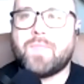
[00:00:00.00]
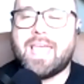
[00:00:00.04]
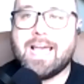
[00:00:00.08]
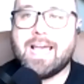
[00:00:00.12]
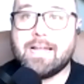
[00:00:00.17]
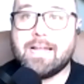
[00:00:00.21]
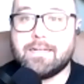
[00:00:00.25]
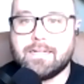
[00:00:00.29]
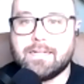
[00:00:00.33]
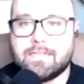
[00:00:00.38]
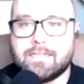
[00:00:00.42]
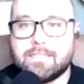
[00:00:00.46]

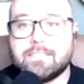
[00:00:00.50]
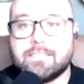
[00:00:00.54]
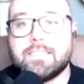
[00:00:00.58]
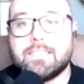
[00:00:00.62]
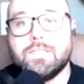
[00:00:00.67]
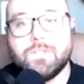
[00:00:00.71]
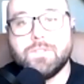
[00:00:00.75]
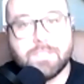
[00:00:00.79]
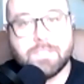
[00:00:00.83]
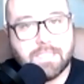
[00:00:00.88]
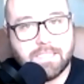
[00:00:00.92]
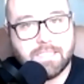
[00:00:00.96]
had an
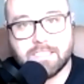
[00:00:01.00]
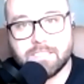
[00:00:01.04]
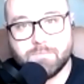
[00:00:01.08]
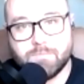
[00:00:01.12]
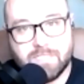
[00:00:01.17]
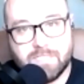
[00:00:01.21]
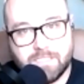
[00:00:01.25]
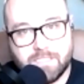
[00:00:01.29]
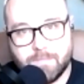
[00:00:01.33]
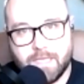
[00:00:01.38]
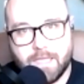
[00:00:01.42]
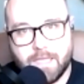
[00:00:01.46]
excuse to
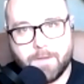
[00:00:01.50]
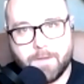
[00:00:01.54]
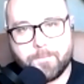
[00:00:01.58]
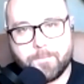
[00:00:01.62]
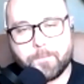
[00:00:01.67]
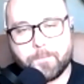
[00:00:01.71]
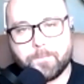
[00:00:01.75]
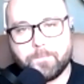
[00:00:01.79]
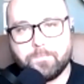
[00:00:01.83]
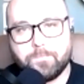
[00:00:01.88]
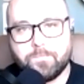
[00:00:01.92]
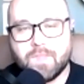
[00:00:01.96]
dismiss me
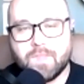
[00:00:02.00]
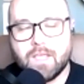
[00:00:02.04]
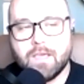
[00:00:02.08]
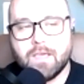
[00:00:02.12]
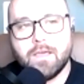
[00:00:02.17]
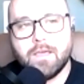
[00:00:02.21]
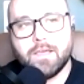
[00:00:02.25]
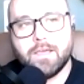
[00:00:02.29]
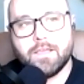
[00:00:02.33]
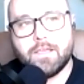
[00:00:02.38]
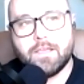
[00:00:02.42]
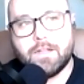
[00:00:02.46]

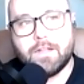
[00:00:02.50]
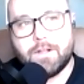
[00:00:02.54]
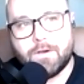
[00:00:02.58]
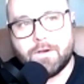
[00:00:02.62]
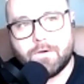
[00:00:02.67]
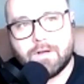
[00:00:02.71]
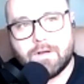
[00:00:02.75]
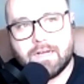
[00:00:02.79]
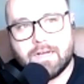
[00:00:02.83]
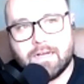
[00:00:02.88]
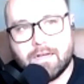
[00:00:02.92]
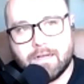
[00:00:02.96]
you
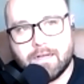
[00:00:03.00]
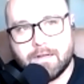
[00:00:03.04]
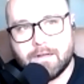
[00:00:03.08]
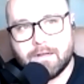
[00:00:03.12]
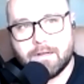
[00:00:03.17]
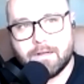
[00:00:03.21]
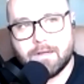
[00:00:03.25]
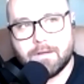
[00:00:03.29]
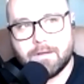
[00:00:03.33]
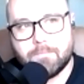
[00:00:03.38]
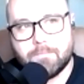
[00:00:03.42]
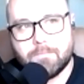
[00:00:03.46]
know
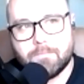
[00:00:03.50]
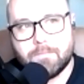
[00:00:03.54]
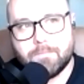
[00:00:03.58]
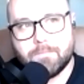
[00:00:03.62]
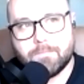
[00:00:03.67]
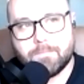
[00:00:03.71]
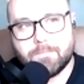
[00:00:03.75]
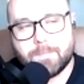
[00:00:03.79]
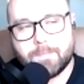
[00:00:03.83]
um,